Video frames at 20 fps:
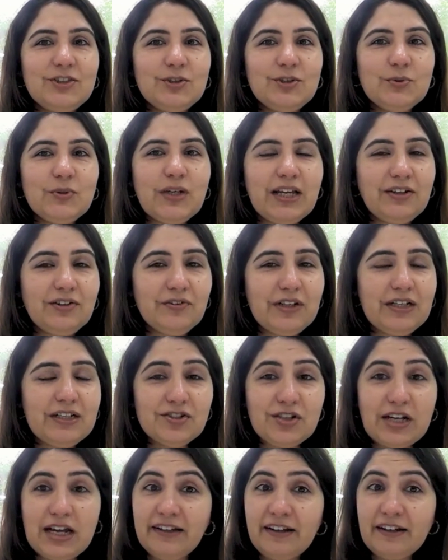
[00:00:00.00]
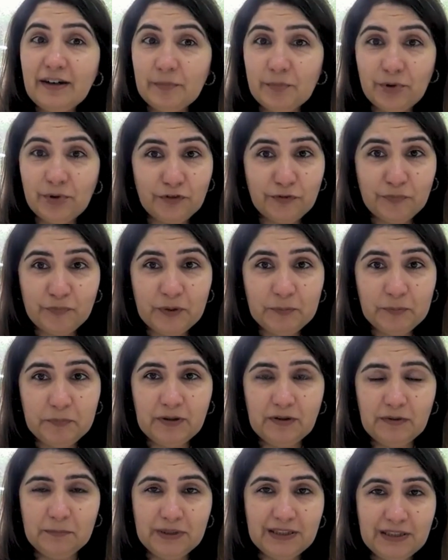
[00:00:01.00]
you can reach any number of
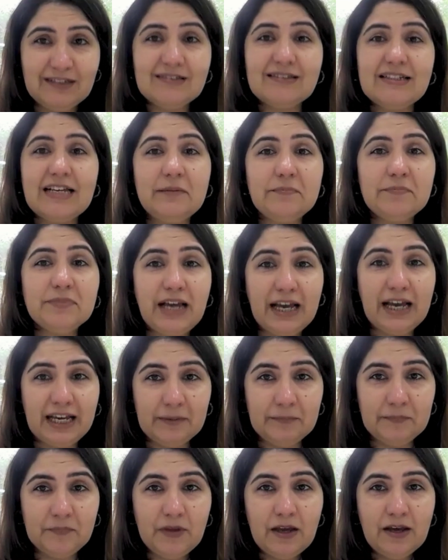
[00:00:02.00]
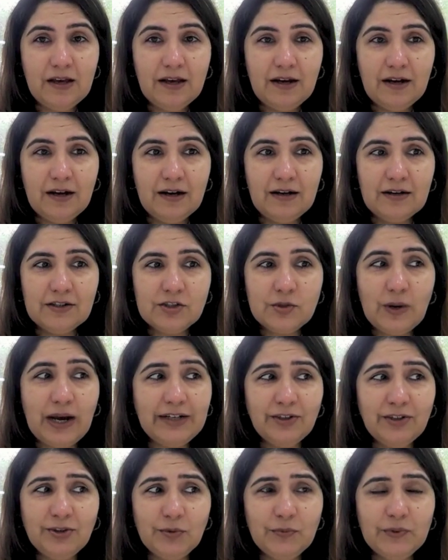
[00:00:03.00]
people, but at the same time, so I
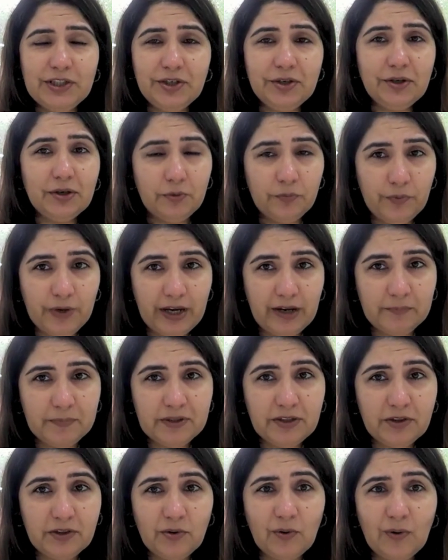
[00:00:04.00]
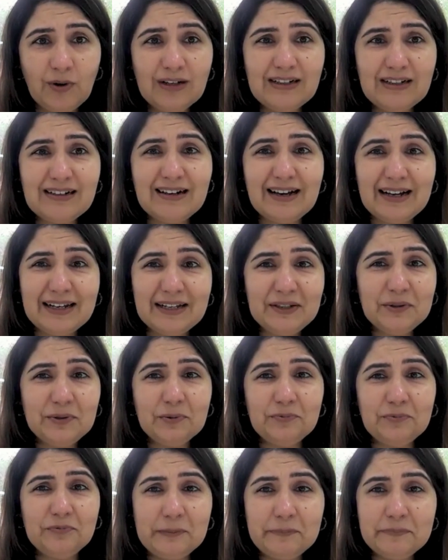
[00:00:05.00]
don't know whether you're aware, but there are all kind
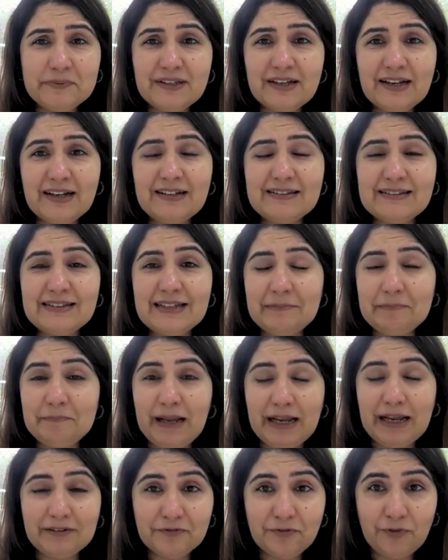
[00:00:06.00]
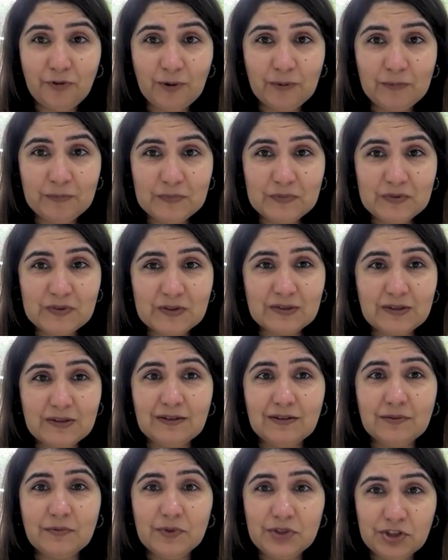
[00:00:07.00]
of websites and platforms
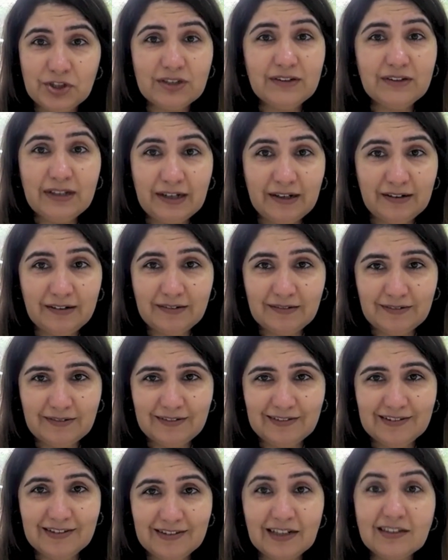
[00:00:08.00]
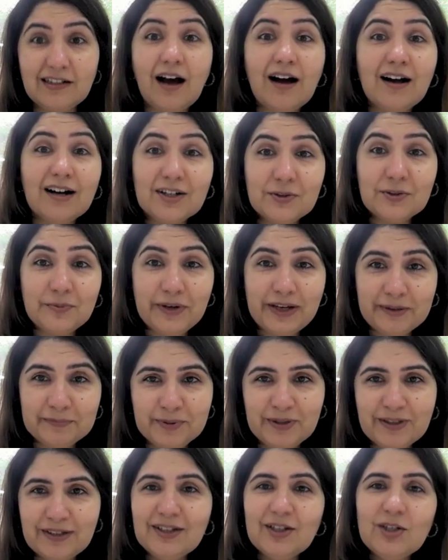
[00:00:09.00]
which are there, the dark
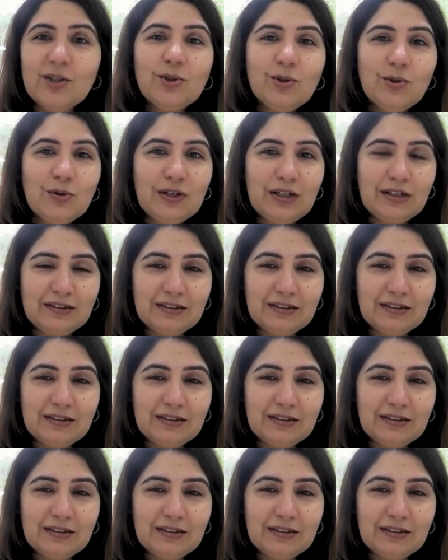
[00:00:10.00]
web or other